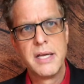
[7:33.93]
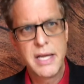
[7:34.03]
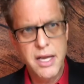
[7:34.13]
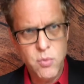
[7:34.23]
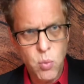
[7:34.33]

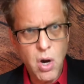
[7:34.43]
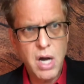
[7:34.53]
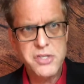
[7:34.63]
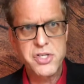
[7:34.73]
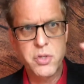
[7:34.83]
and
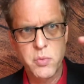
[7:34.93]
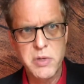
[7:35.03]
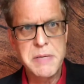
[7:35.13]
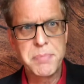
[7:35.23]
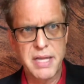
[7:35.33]
watched the
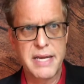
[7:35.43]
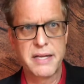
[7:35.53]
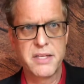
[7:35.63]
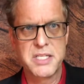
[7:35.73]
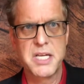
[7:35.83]
replay on
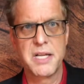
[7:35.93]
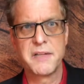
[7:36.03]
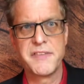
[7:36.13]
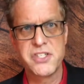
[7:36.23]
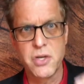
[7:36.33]
the
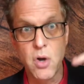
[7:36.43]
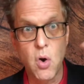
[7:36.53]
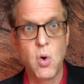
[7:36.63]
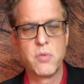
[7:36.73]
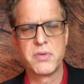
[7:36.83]
television
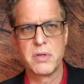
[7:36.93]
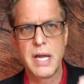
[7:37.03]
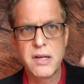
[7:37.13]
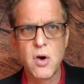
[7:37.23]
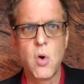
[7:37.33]
over
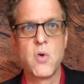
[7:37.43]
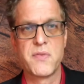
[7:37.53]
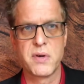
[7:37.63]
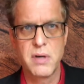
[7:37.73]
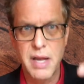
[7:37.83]
and
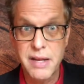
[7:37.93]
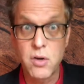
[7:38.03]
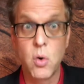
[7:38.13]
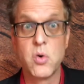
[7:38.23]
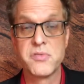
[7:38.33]
over and
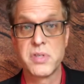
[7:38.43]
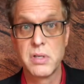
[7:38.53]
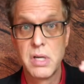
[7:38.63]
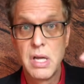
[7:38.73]
over